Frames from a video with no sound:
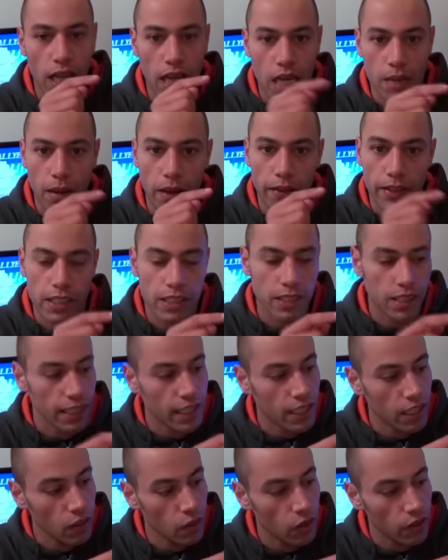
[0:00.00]
like about this is that
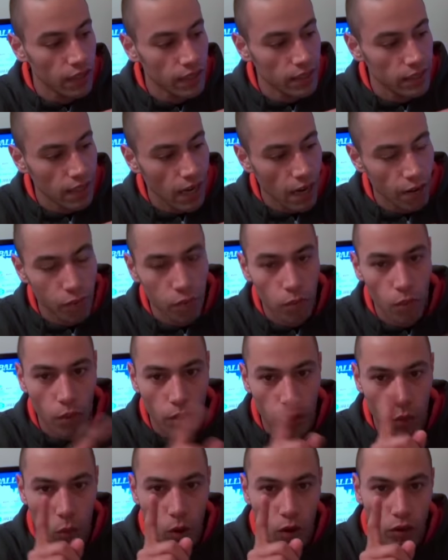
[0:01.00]
you can only have
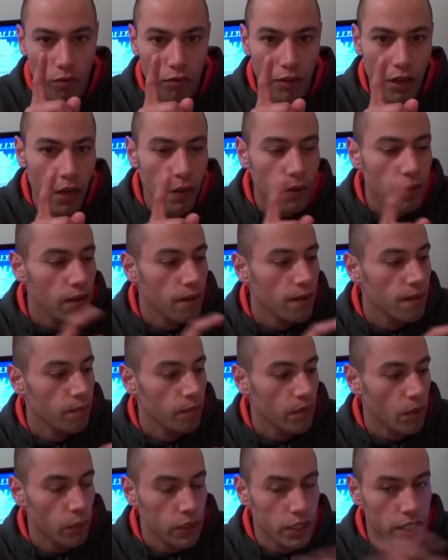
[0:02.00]
the one view,
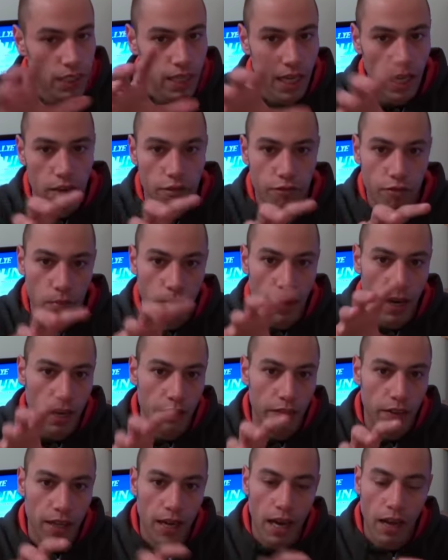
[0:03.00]
which is kind of from
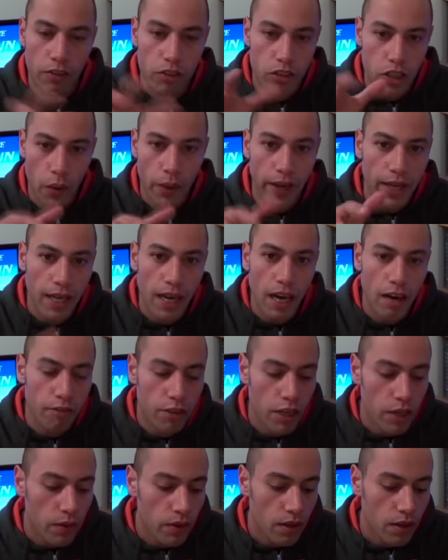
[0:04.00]
behind the car. There's no in-car
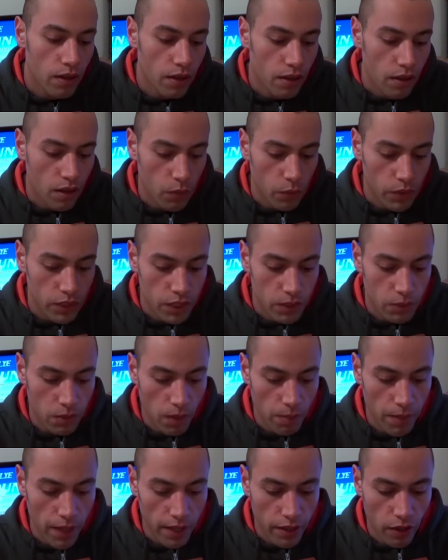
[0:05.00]
view, which is a
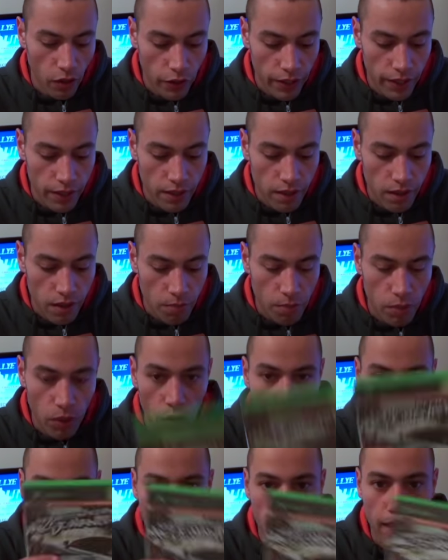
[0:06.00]
bit annoying.
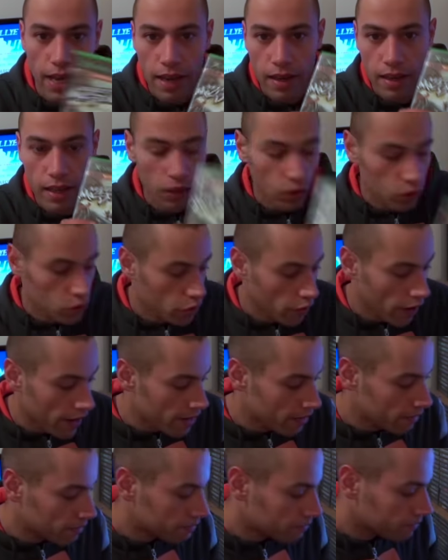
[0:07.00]
But again, it looks
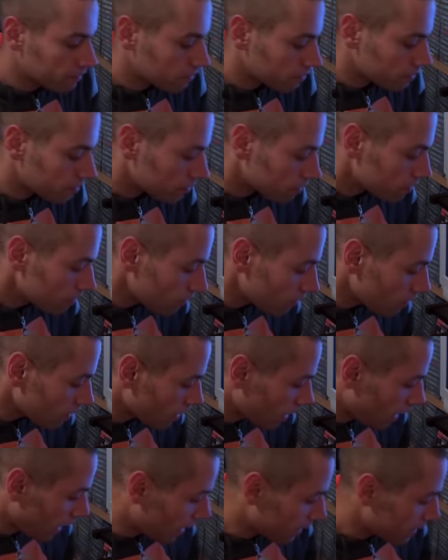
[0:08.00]
great,
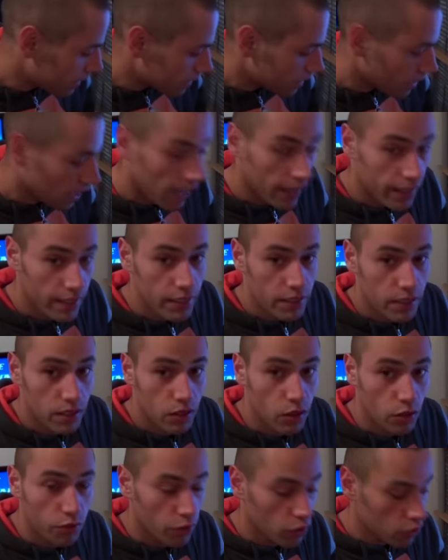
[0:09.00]
and is
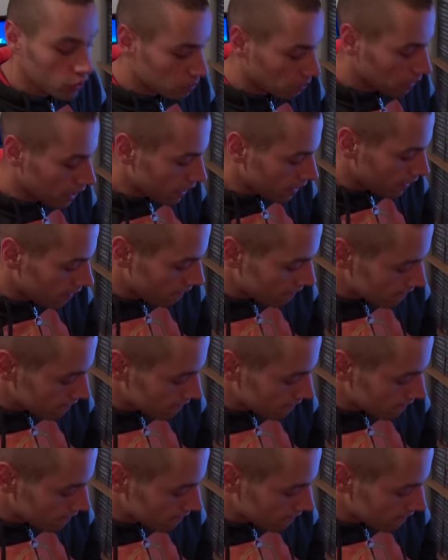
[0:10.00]
good fun to play.